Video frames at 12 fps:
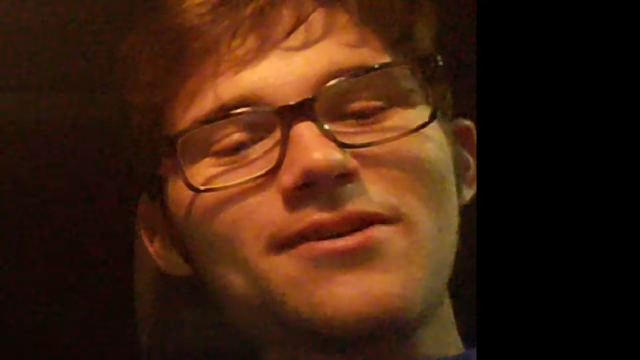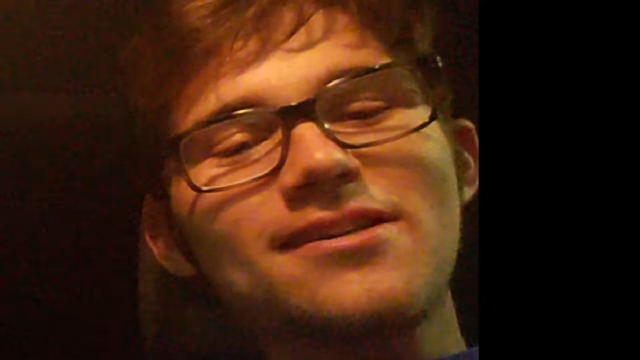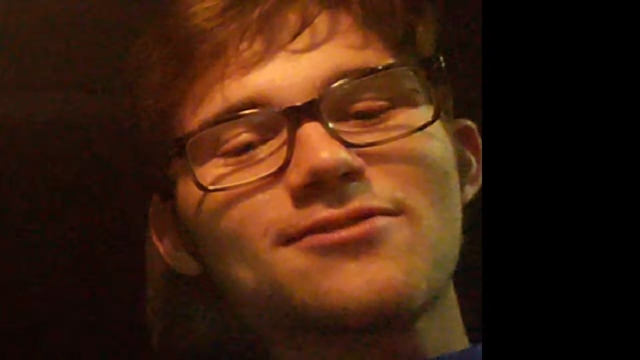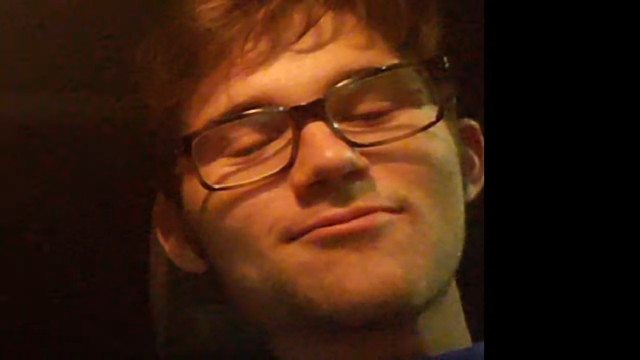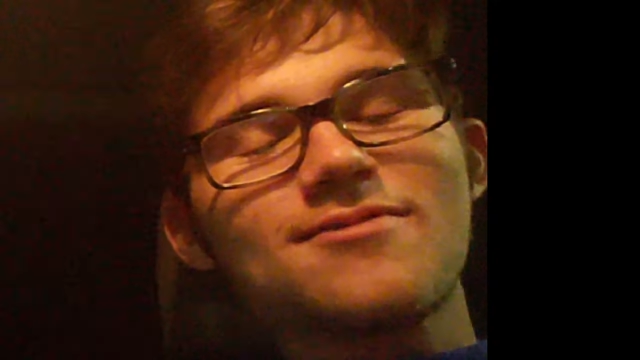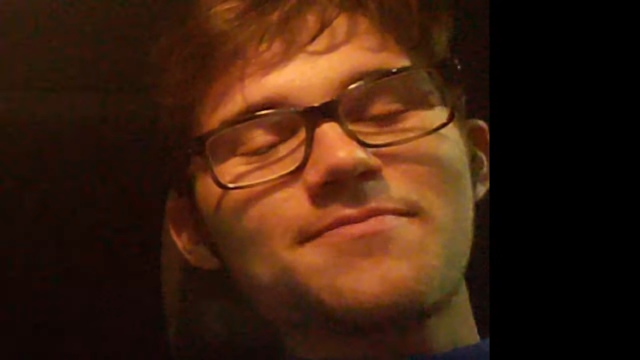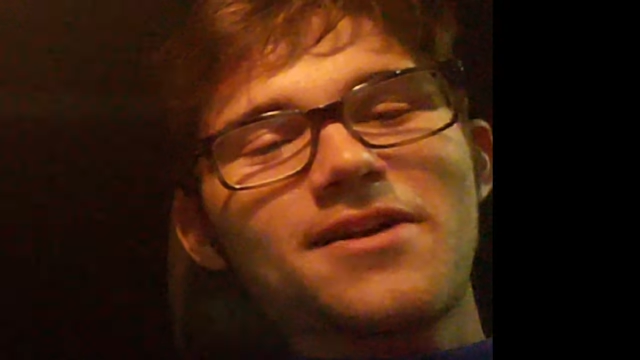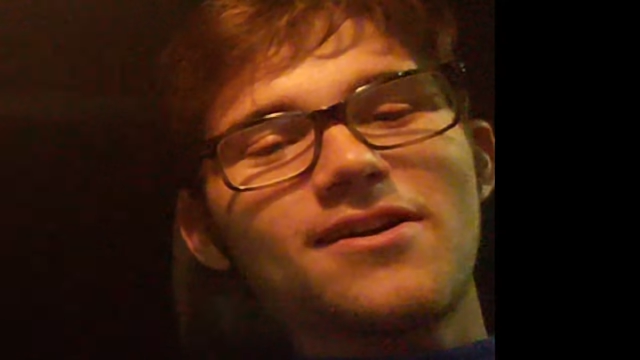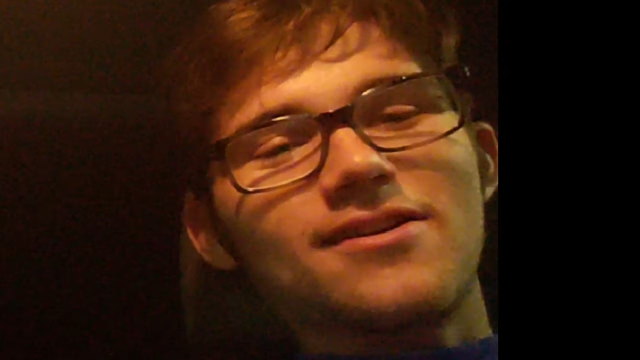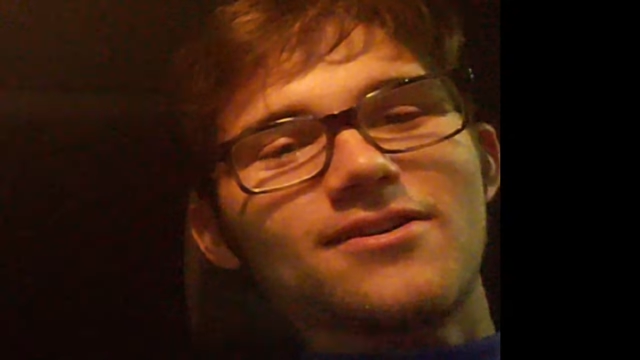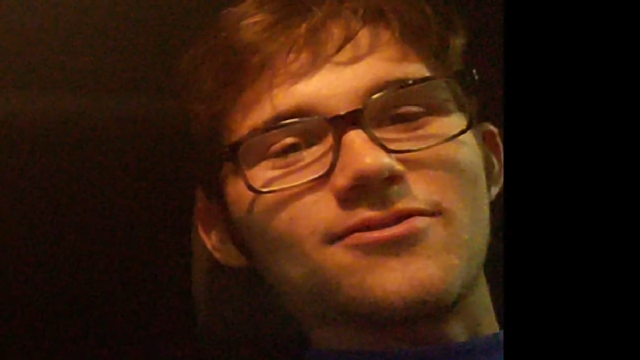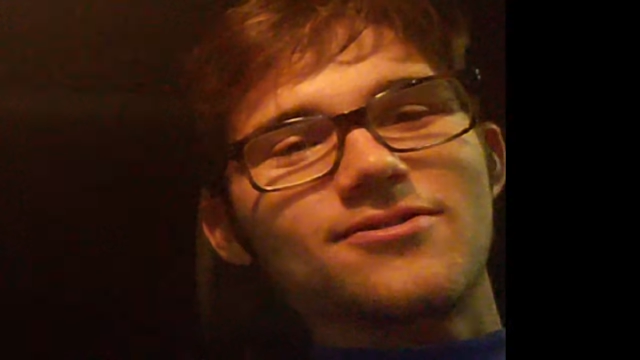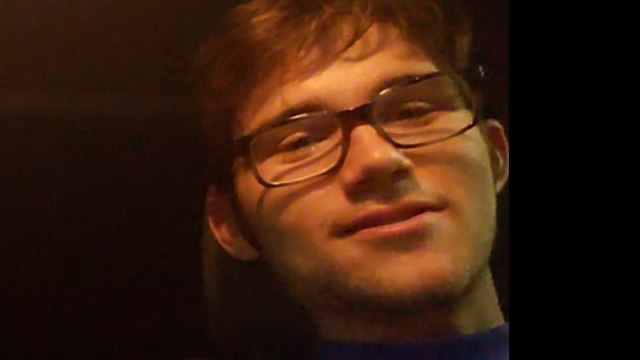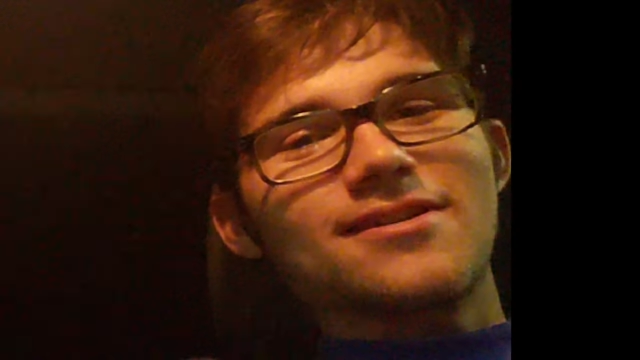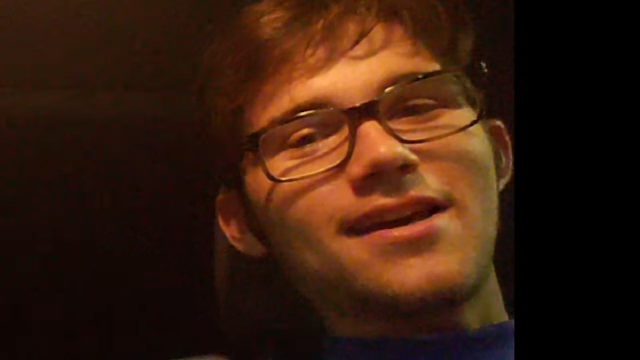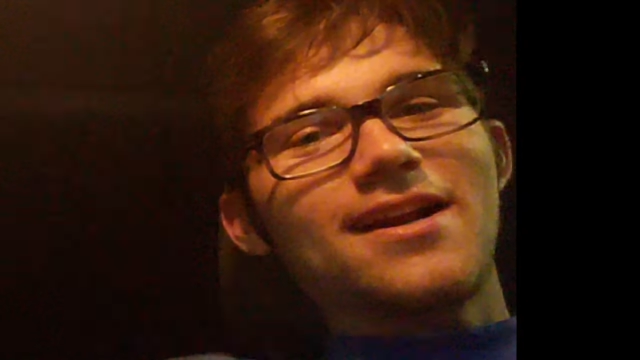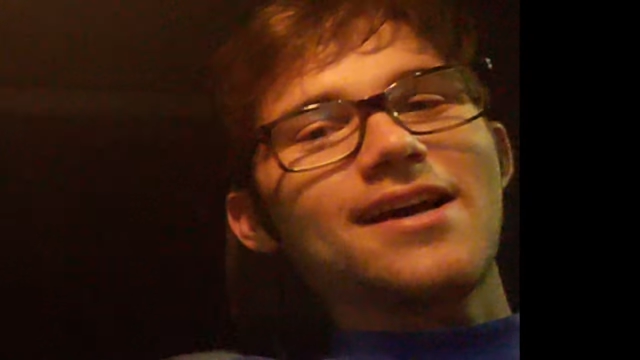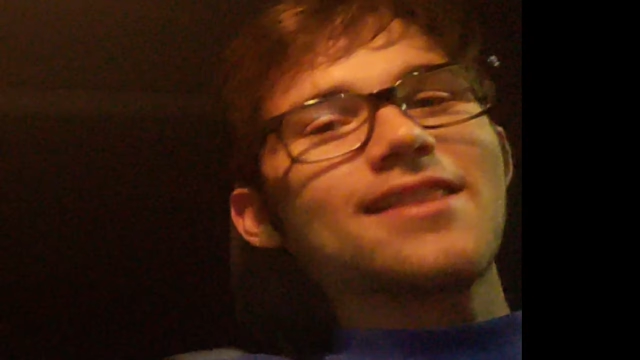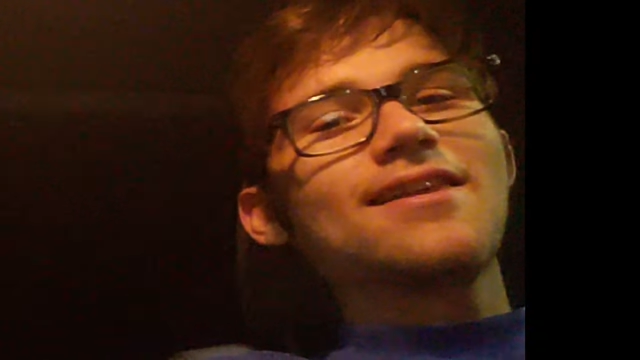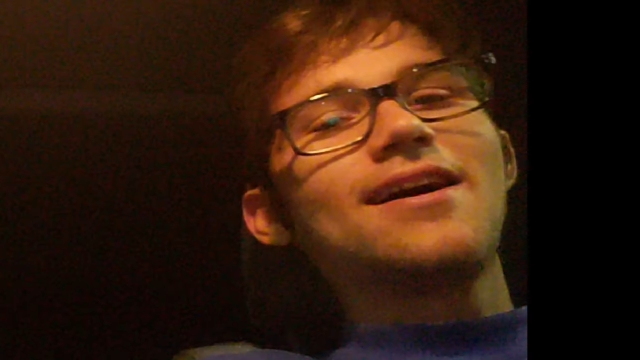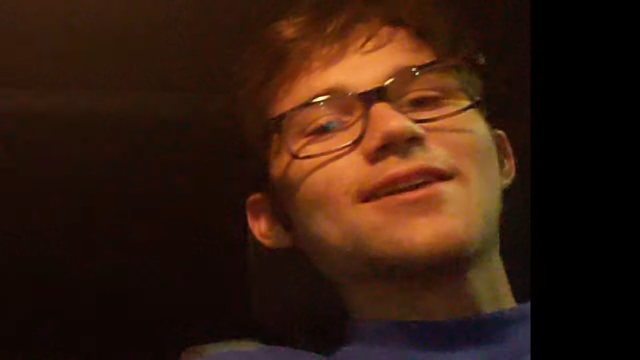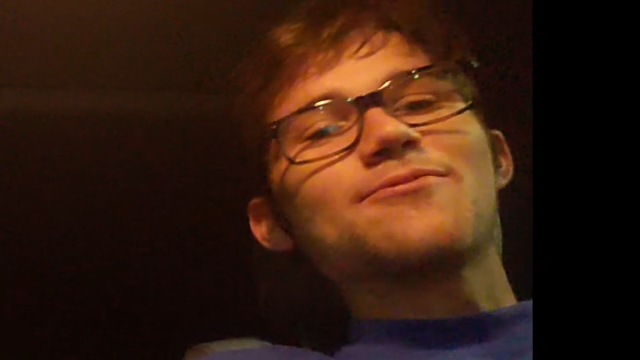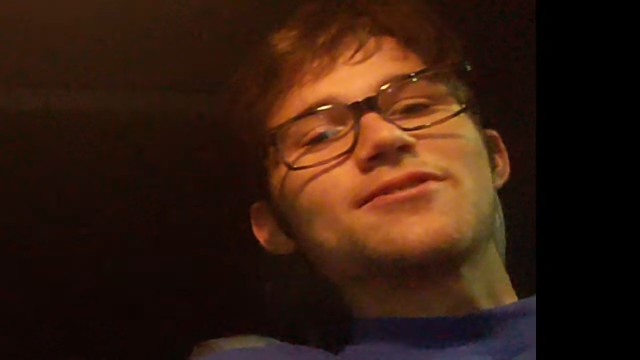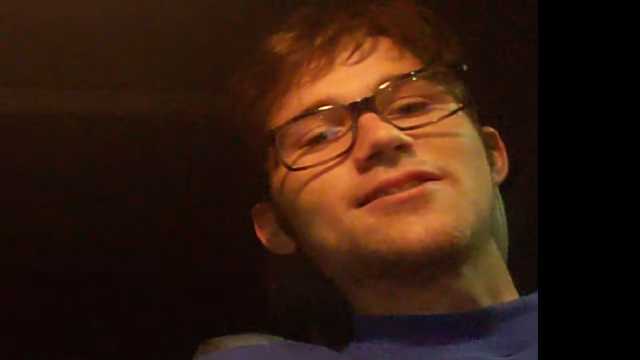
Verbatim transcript: went to Roberto's, and I thought